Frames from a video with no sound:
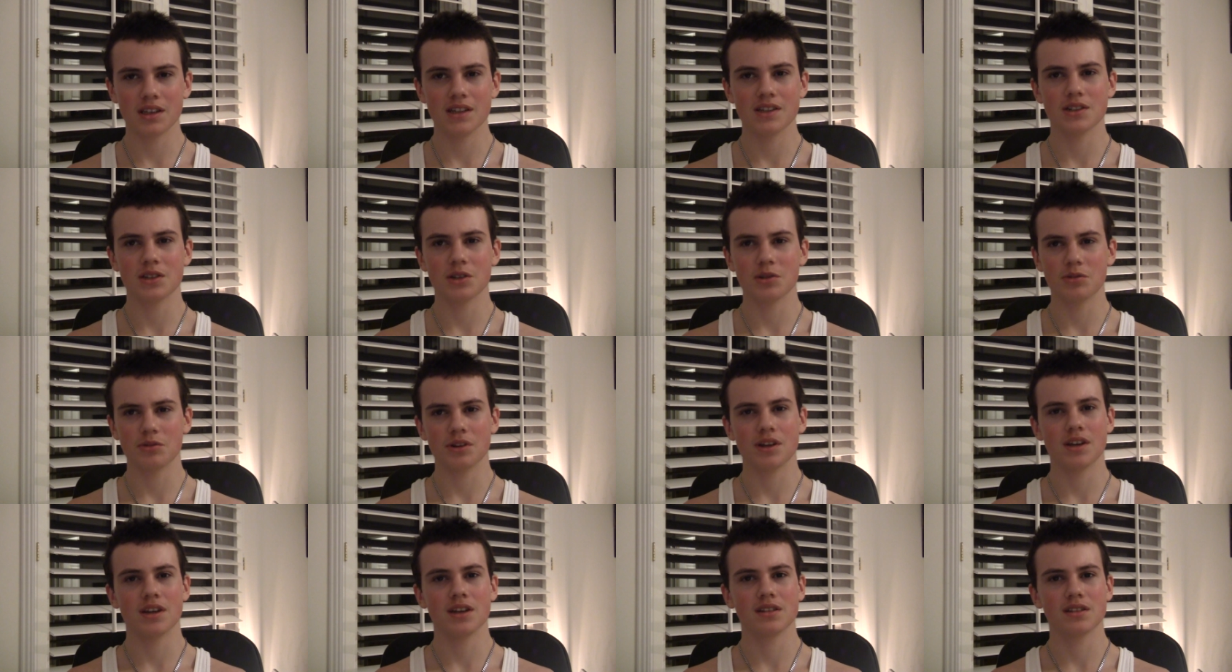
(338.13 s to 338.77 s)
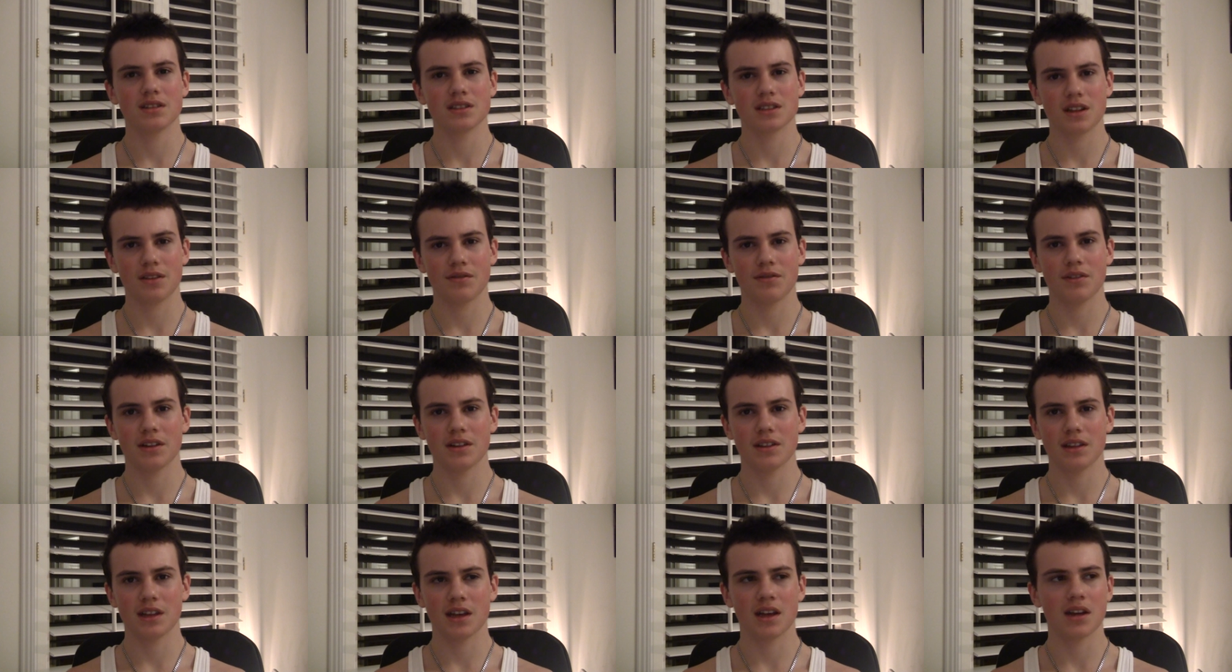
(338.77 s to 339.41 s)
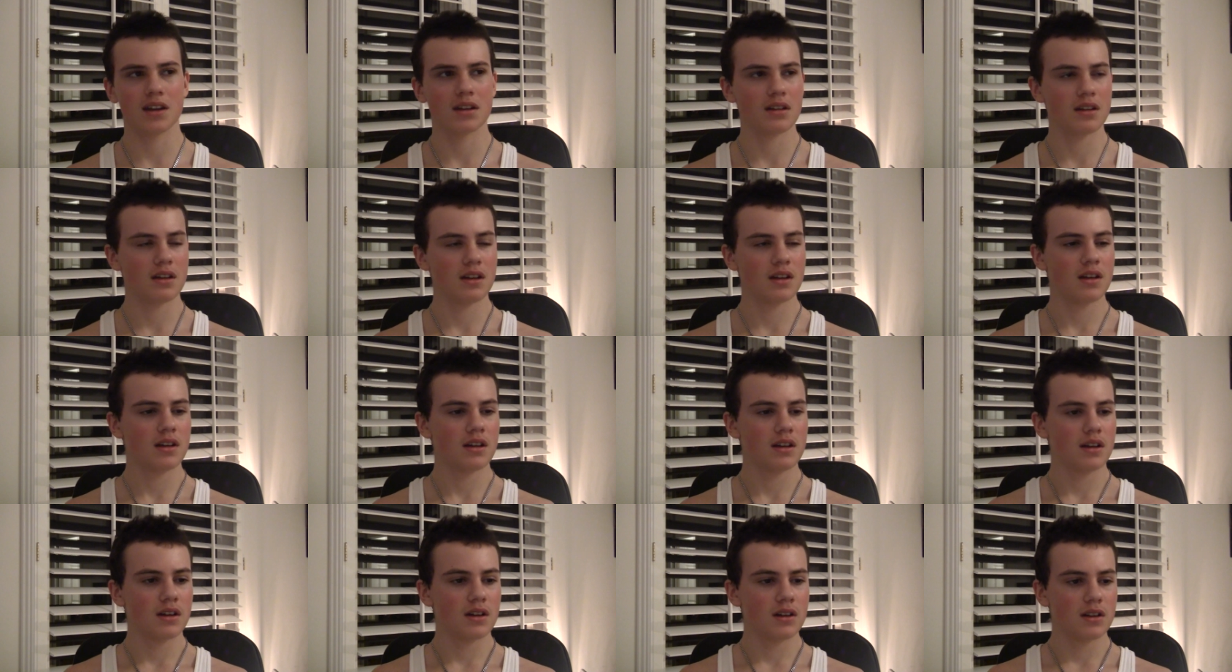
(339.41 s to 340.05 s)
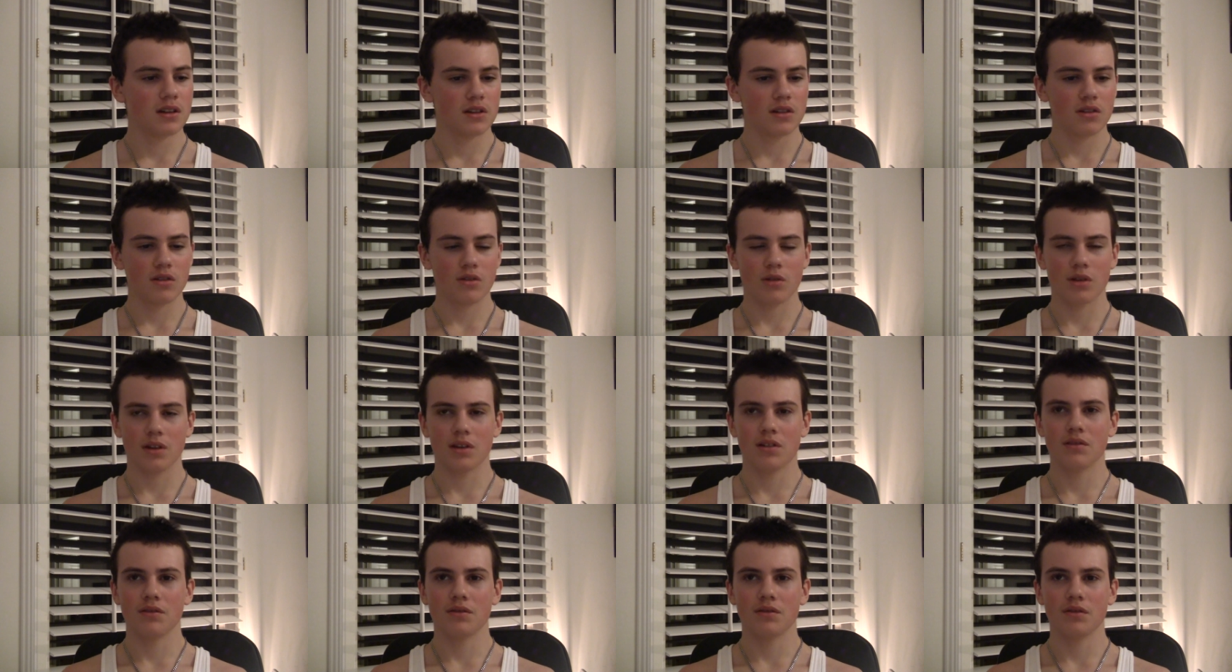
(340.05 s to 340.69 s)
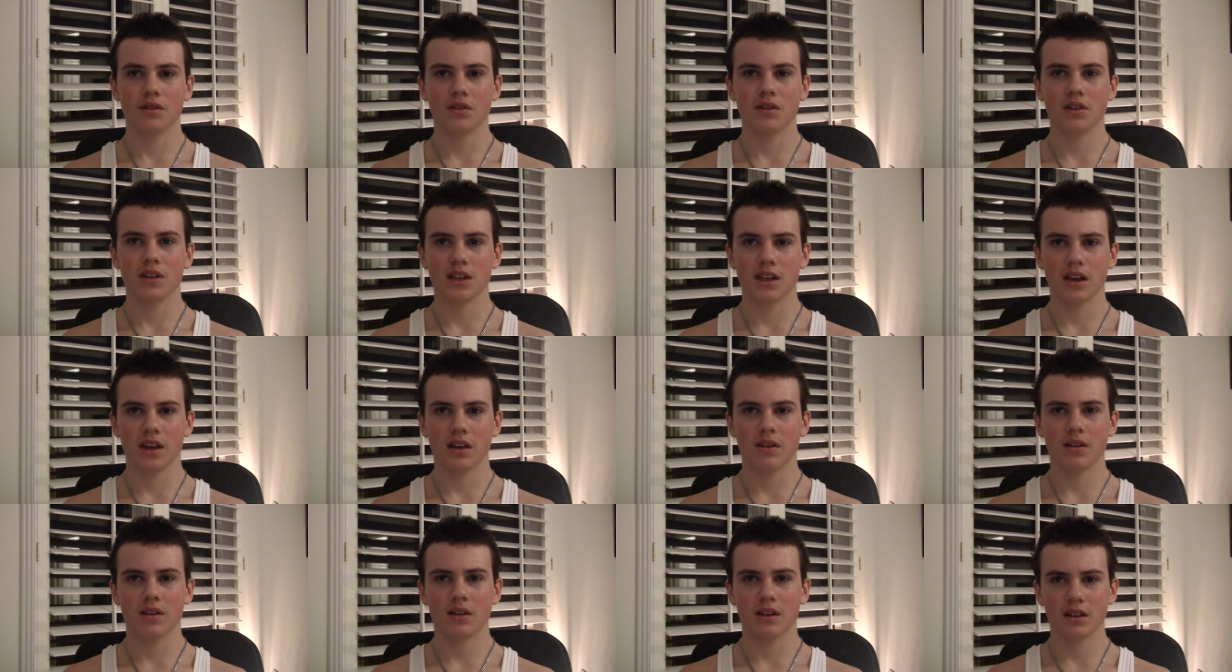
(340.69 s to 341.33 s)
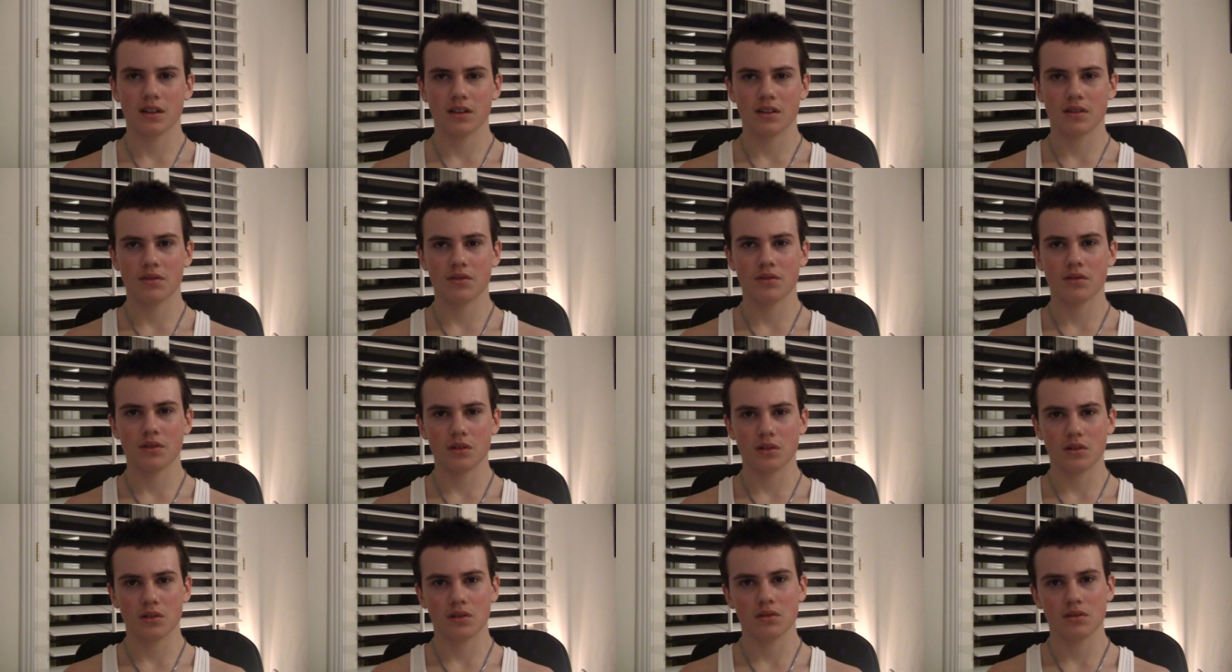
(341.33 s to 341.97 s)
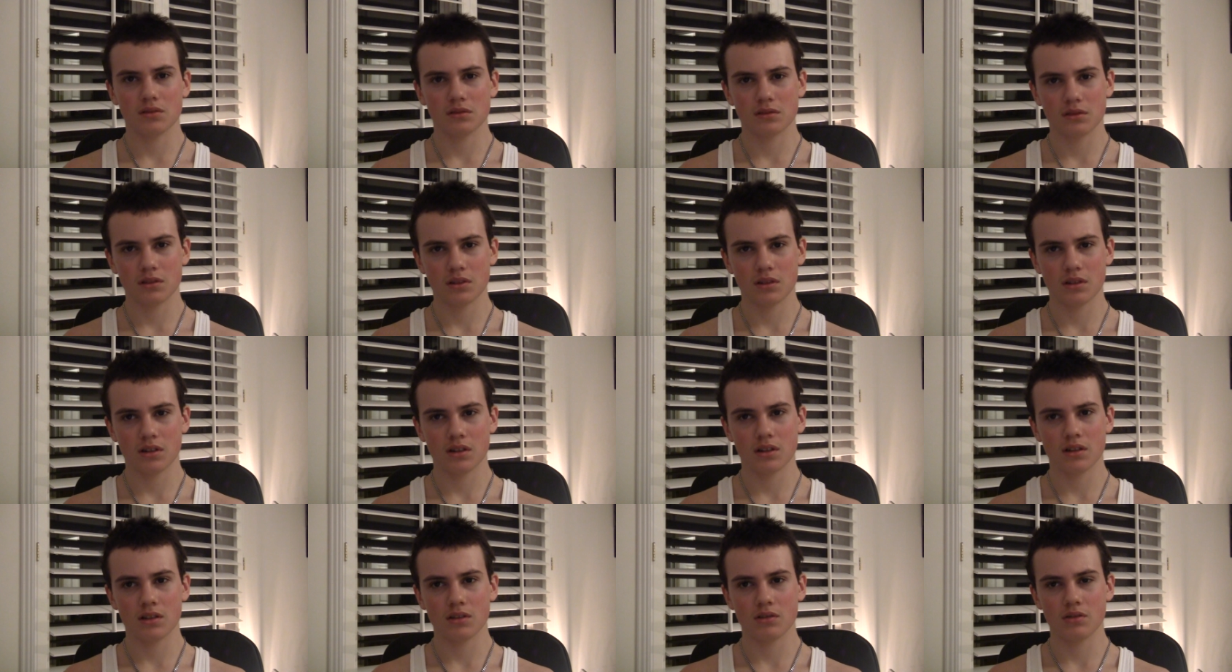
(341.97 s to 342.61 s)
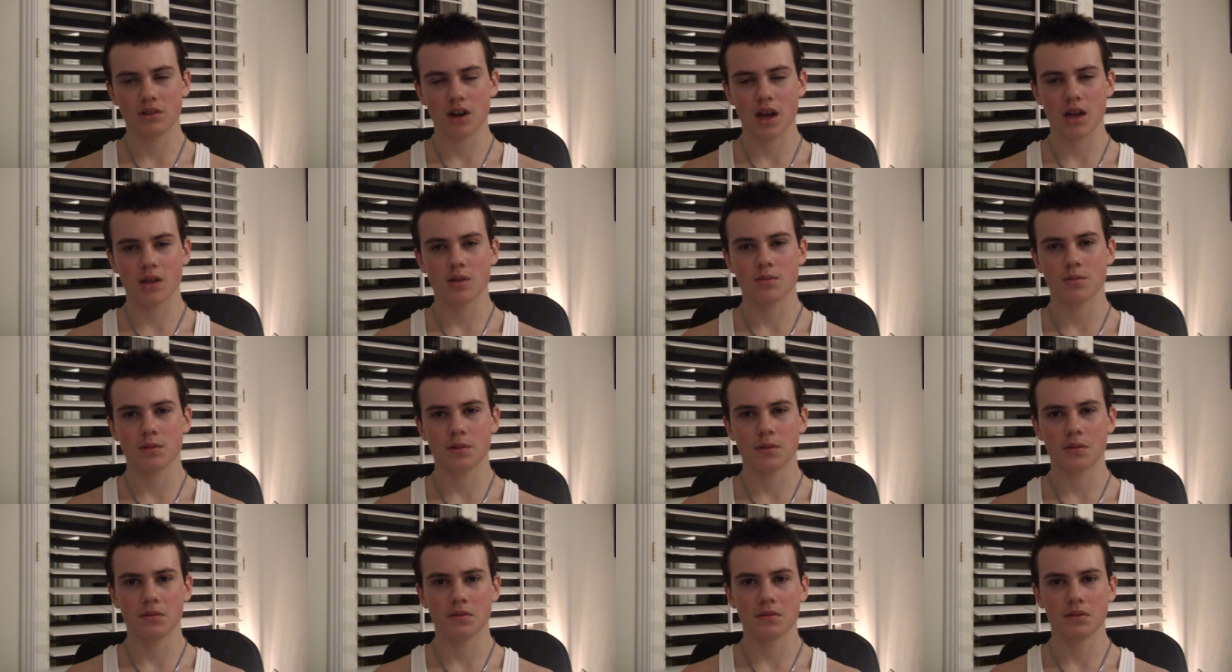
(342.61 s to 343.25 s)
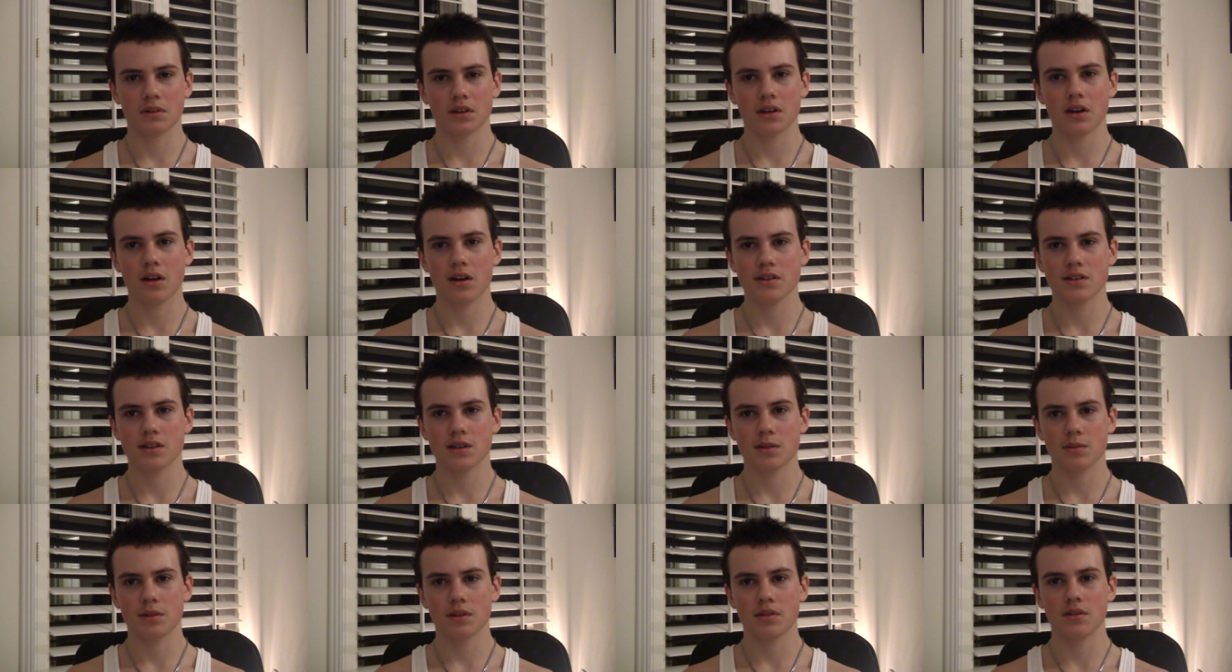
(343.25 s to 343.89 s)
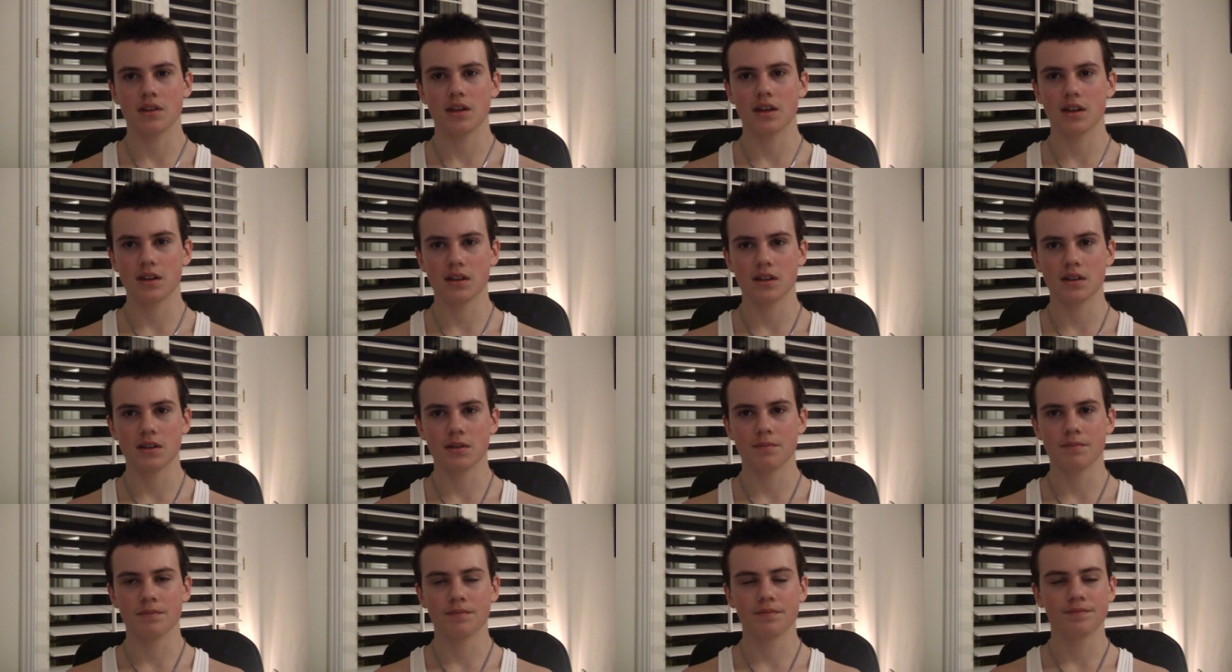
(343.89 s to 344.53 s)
Is it right? Stuff like that, so I can fully get like a full grasp and concept of the idea.